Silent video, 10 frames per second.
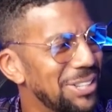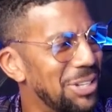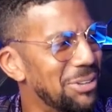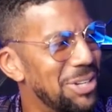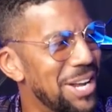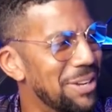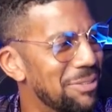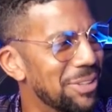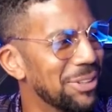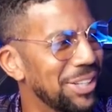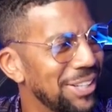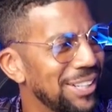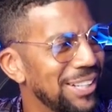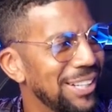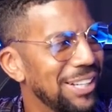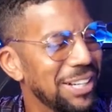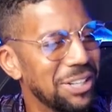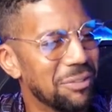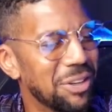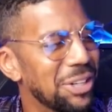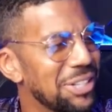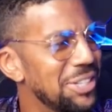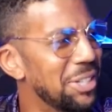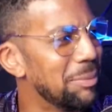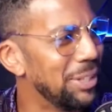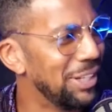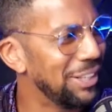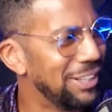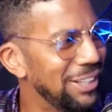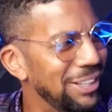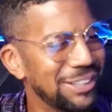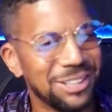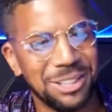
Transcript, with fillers: they're not very they're very intimidated.